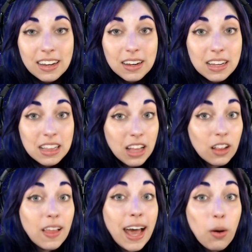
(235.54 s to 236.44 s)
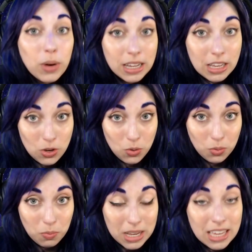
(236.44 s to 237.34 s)
allowing you,
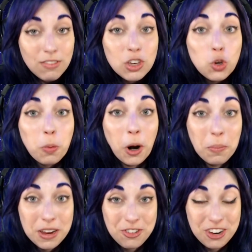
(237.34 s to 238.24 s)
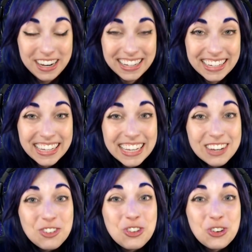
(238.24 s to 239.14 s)
by giving you permission
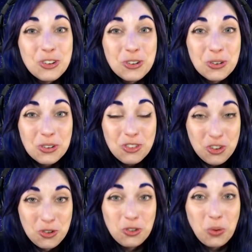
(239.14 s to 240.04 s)
to choose what